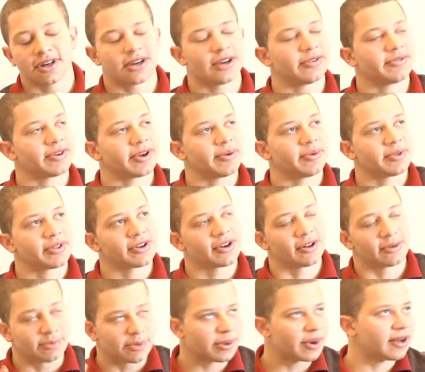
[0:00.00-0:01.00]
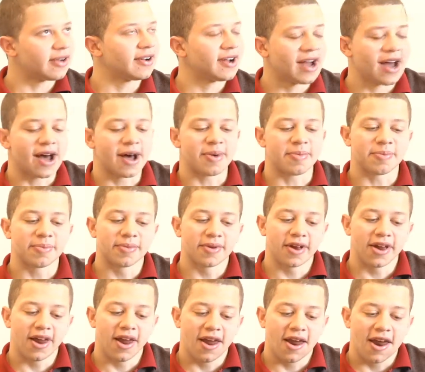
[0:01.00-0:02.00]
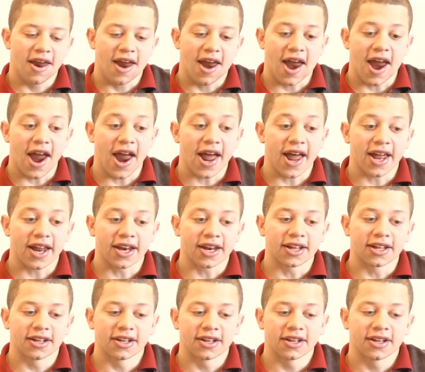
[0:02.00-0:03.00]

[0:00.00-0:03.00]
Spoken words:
forget what they're called, but whatever. And